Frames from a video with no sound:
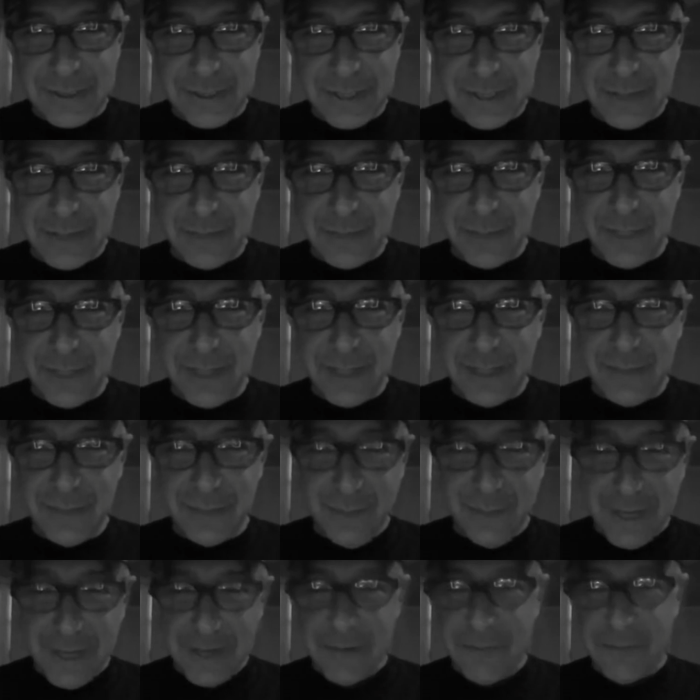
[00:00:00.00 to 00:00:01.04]
that we had
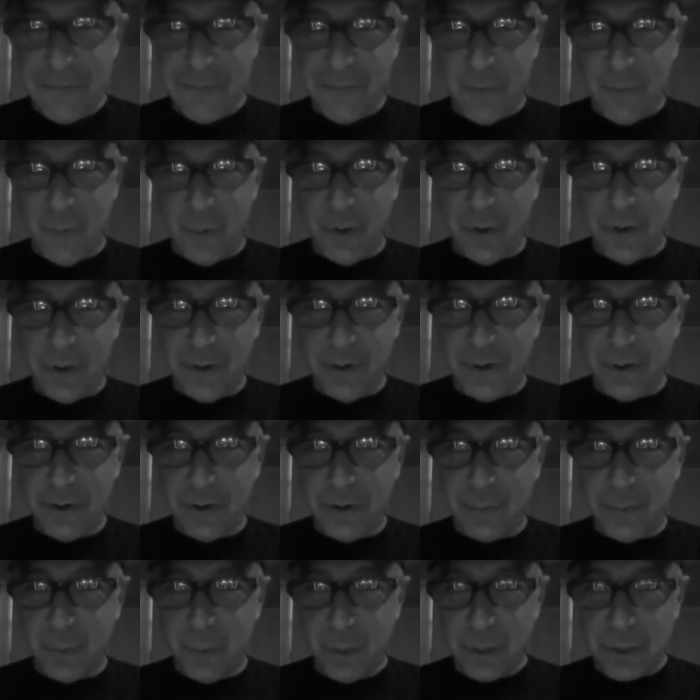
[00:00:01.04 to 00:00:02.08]
written for
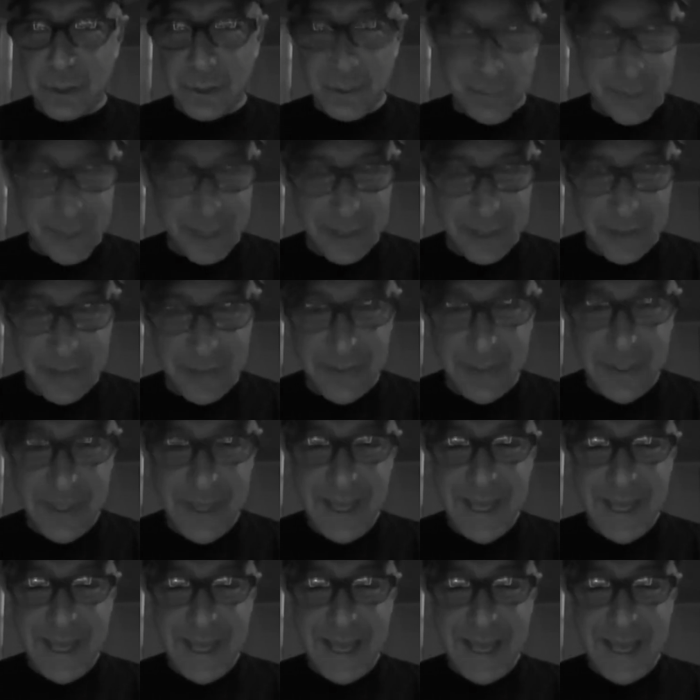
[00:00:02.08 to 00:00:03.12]
or worked with.
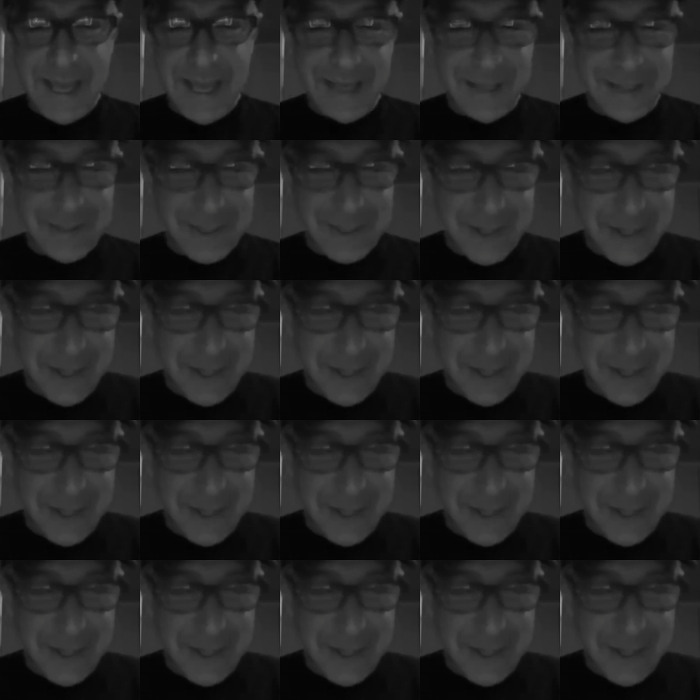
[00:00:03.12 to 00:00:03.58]
And,